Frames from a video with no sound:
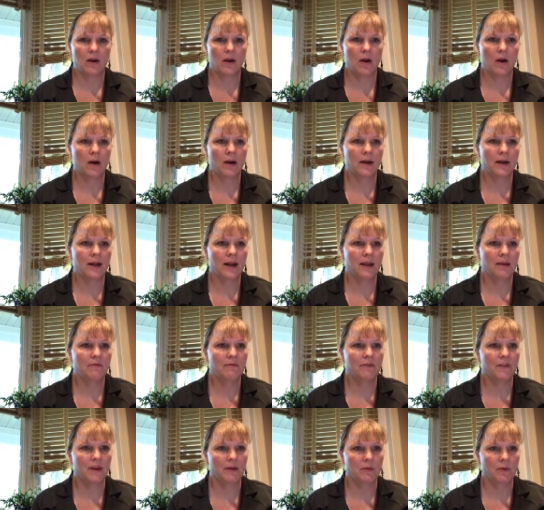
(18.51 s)
on an
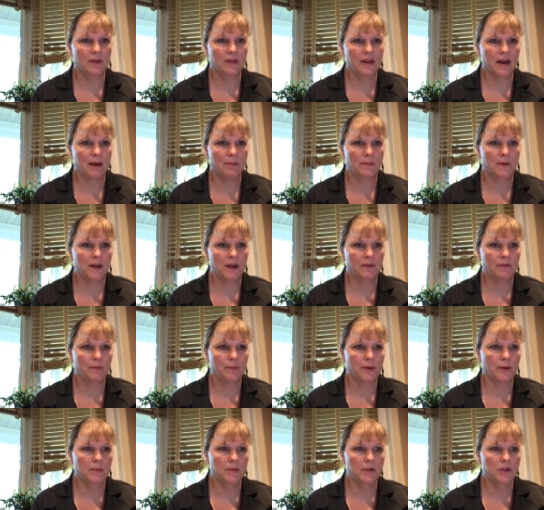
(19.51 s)
infant with apnea of
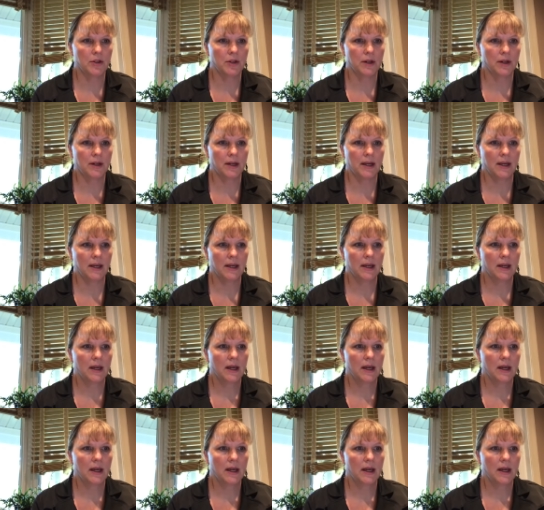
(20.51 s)
prematurity,